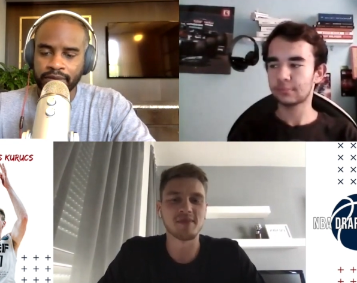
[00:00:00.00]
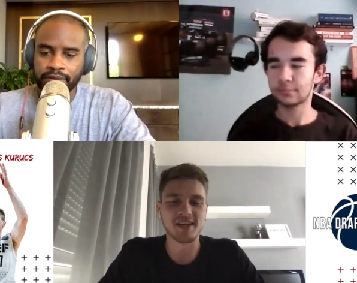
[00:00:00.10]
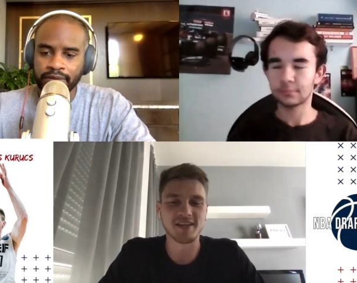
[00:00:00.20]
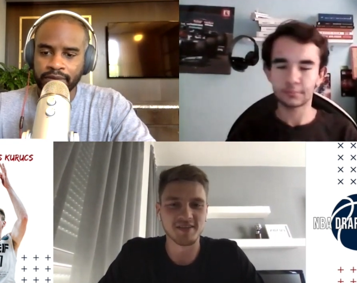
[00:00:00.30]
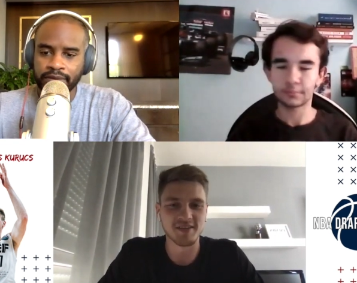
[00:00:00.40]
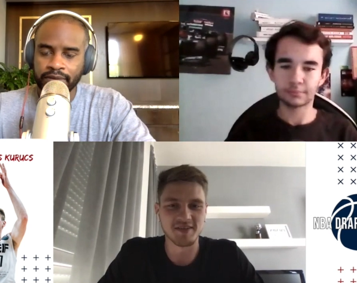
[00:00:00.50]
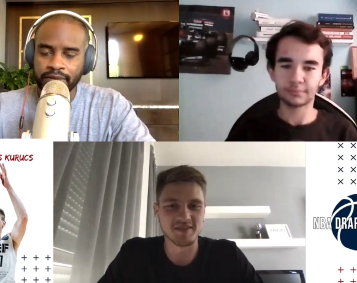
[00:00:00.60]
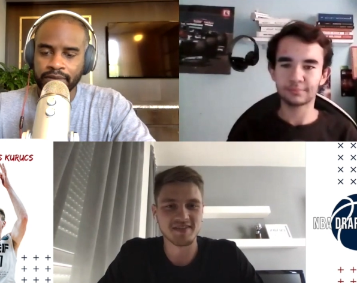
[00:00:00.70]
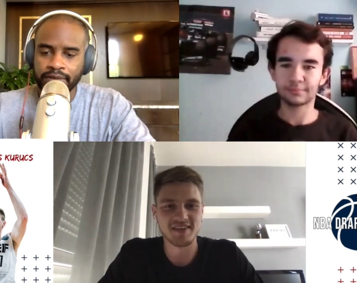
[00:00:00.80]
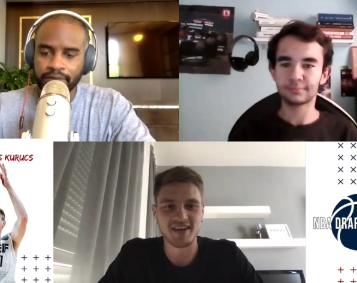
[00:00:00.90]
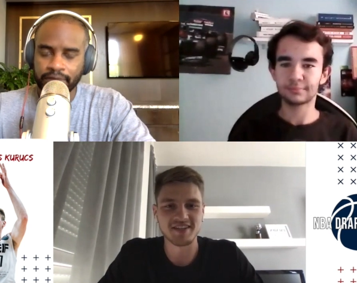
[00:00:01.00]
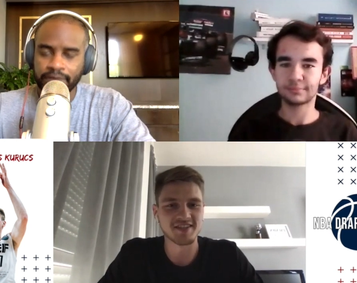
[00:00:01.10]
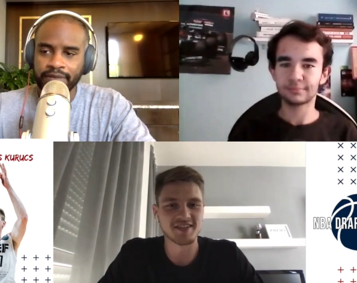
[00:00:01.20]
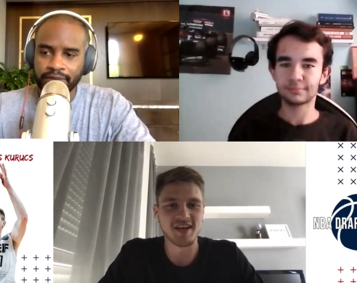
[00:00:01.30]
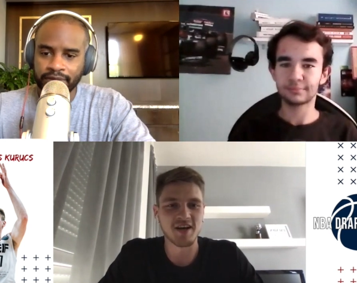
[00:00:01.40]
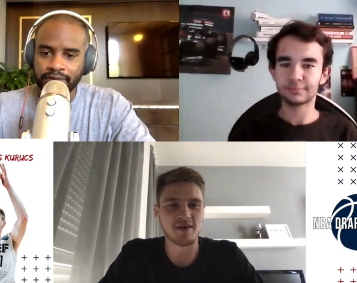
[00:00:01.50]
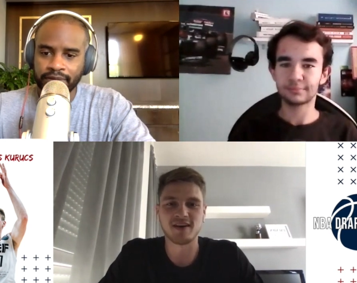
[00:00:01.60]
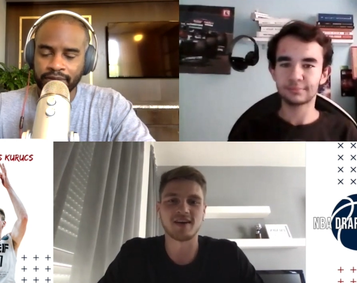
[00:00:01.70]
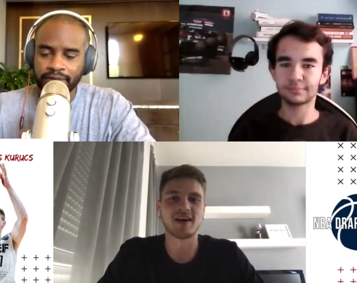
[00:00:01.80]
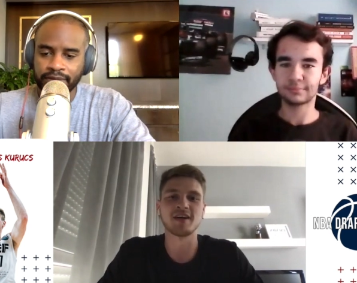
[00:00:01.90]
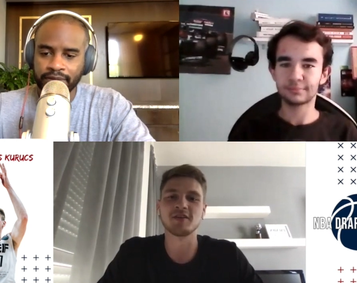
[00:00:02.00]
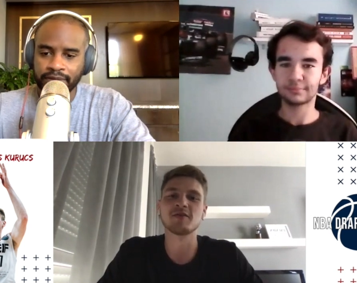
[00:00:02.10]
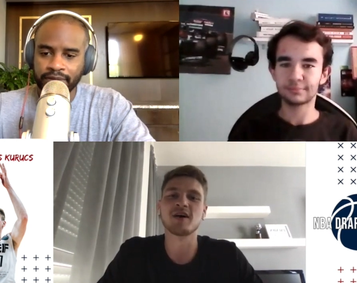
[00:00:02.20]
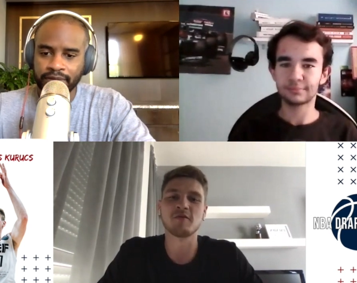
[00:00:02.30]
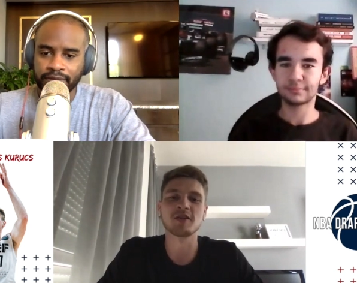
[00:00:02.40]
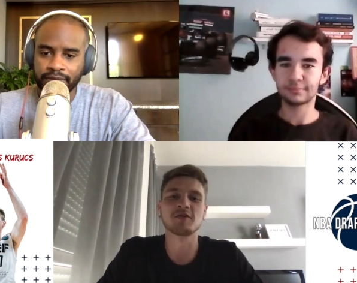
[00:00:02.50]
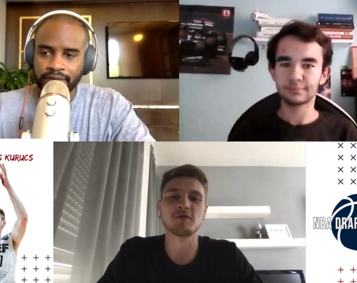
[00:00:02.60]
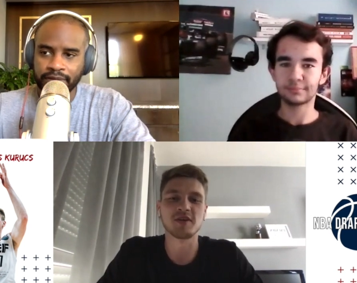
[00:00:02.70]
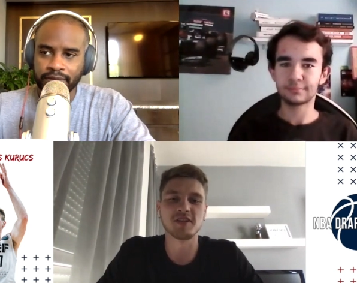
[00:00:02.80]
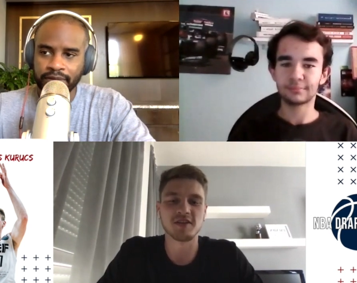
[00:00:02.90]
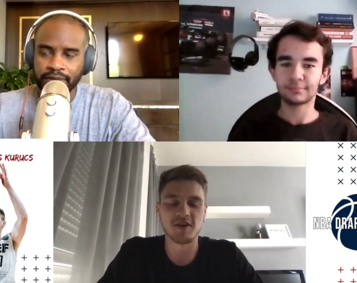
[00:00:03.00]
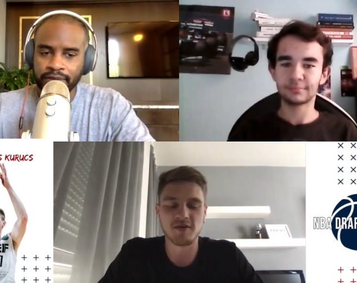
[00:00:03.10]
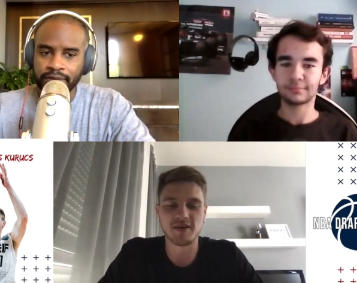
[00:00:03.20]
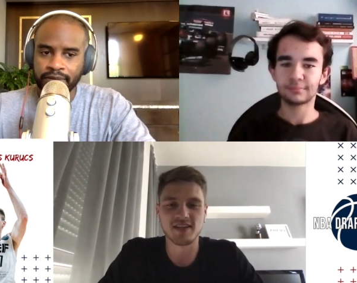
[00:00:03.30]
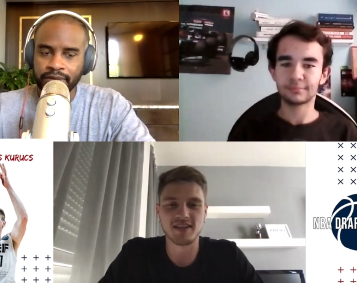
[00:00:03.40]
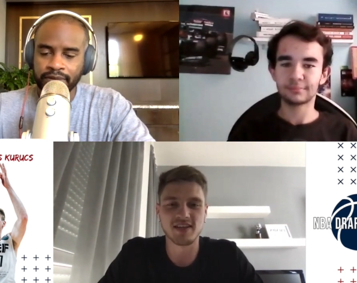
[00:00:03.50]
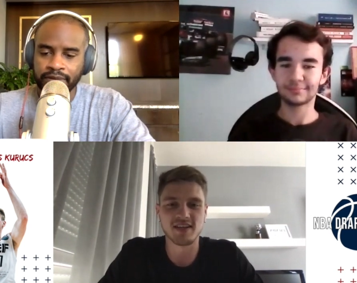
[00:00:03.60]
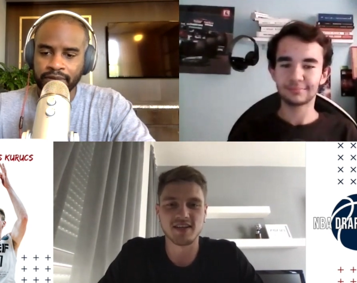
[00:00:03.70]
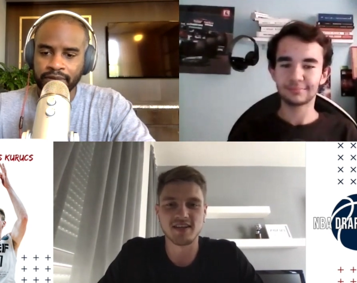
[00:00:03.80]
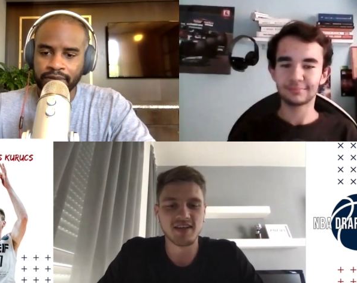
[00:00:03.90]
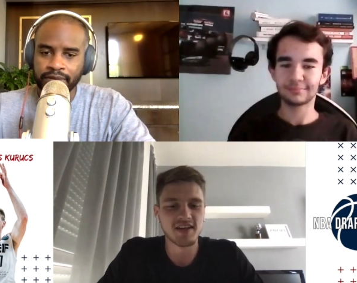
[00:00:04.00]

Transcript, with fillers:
Speaker 1: played, you know. I just saw, I, I knew I want to win, you know, and uh,